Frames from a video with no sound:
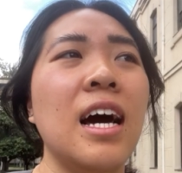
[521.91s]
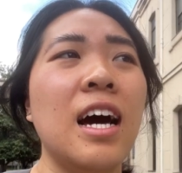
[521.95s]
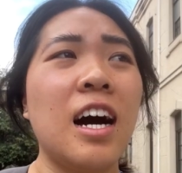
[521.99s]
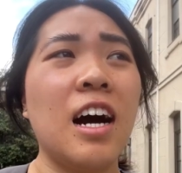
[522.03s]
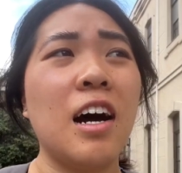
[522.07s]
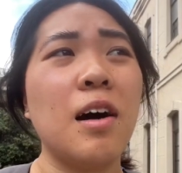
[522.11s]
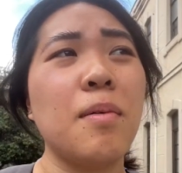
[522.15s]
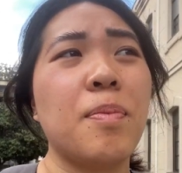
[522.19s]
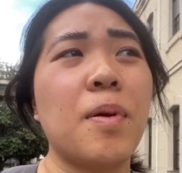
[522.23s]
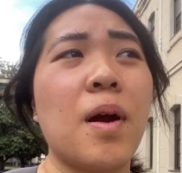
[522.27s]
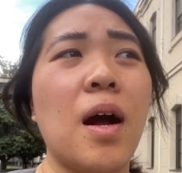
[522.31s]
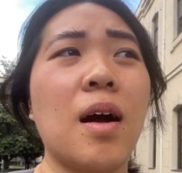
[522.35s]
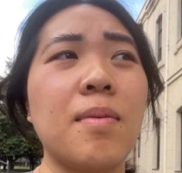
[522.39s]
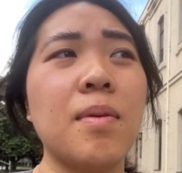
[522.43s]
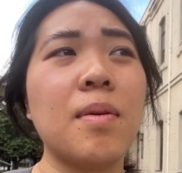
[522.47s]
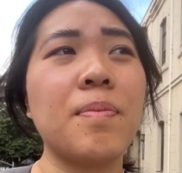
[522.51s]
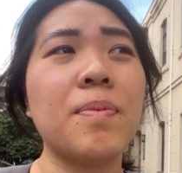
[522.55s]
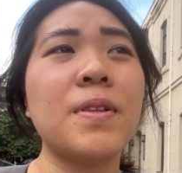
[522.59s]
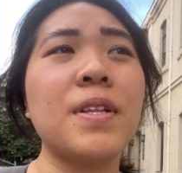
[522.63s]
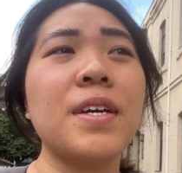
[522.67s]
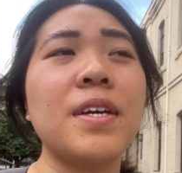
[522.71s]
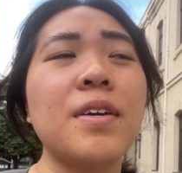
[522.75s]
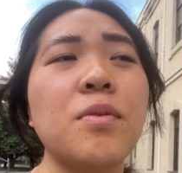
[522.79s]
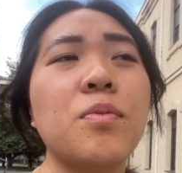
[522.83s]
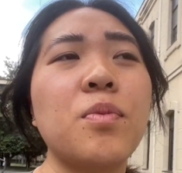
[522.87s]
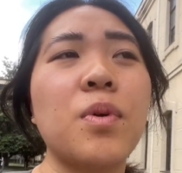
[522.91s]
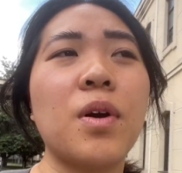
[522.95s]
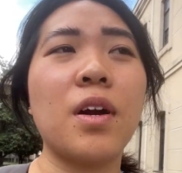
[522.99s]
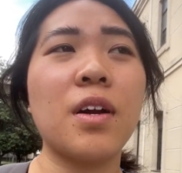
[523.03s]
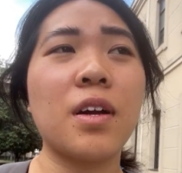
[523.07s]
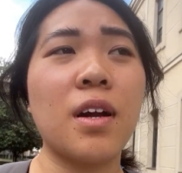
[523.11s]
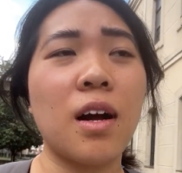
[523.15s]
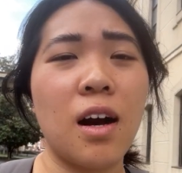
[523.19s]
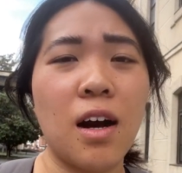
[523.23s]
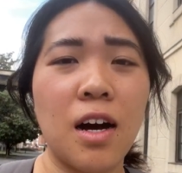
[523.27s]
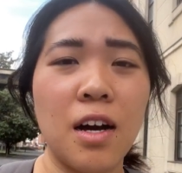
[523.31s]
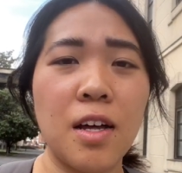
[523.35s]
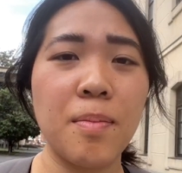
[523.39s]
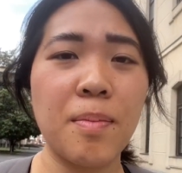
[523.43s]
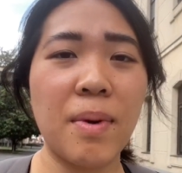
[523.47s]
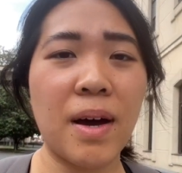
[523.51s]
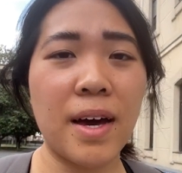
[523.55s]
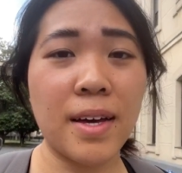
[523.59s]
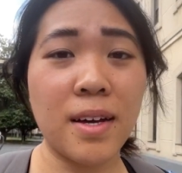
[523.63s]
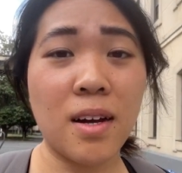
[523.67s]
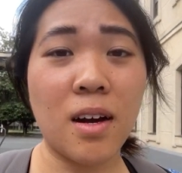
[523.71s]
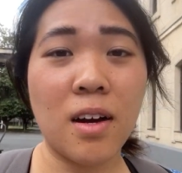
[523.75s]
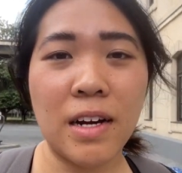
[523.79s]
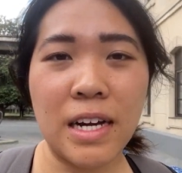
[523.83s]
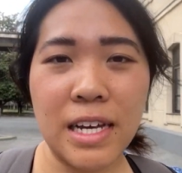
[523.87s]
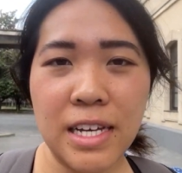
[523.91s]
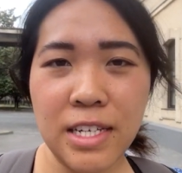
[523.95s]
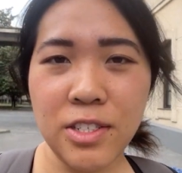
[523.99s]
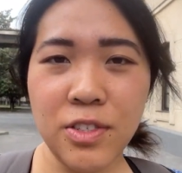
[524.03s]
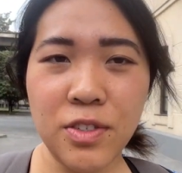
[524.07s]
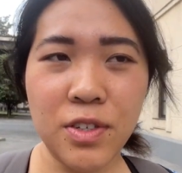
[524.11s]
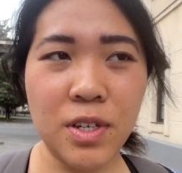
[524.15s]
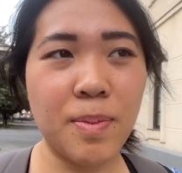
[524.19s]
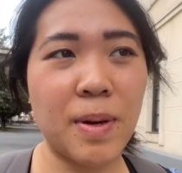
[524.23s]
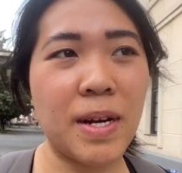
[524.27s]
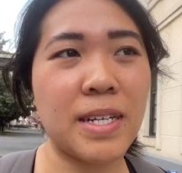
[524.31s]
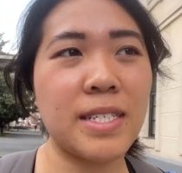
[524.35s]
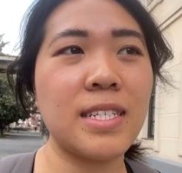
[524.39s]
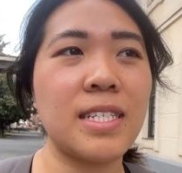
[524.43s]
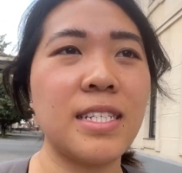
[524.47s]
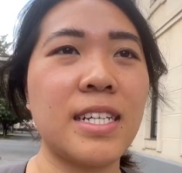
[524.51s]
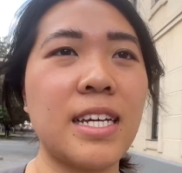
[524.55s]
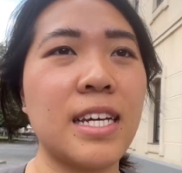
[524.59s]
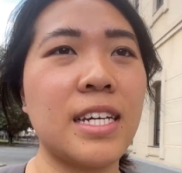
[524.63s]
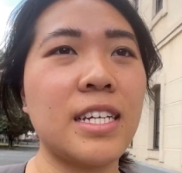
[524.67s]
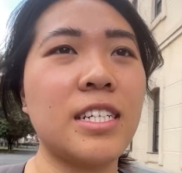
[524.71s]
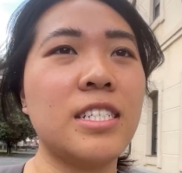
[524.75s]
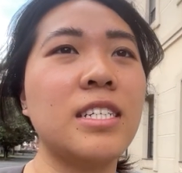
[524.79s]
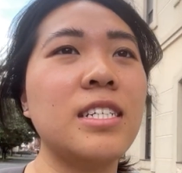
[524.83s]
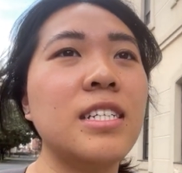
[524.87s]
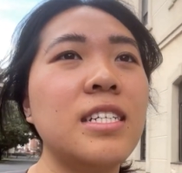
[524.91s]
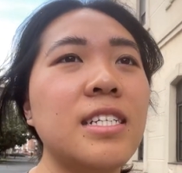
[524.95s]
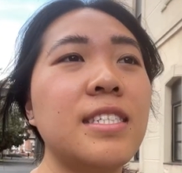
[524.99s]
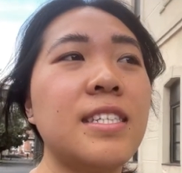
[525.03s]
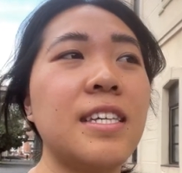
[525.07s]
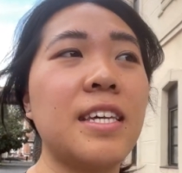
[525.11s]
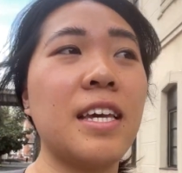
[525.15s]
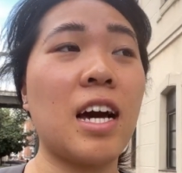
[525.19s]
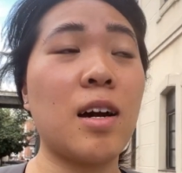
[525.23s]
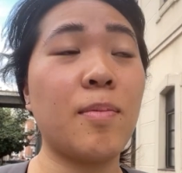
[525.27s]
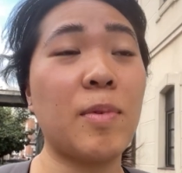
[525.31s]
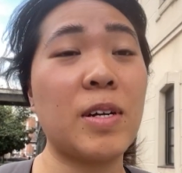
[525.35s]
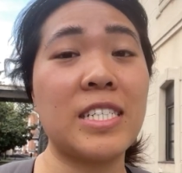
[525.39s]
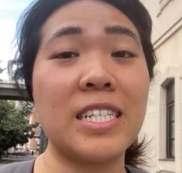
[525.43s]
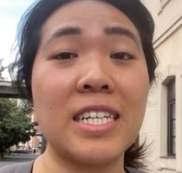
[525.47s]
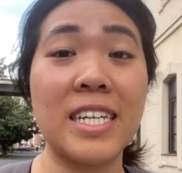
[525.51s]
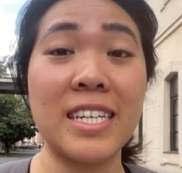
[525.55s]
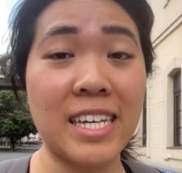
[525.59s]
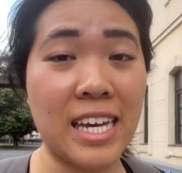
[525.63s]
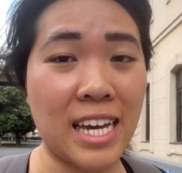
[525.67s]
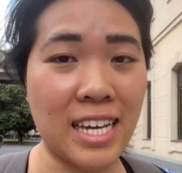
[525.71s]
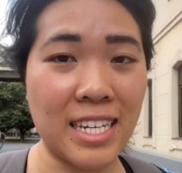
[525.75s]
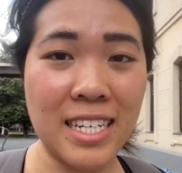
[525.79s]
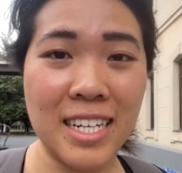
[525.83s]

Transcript: I'll probably work on my art history presentation to see how much I can get